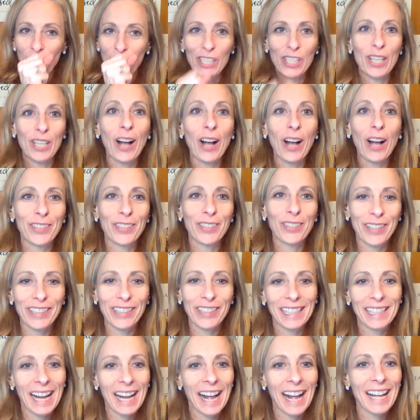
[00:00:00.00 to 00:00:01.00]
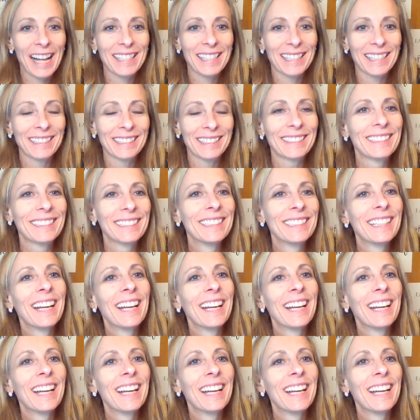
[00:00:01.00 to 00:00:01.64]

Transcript: Y'all know He hasn't.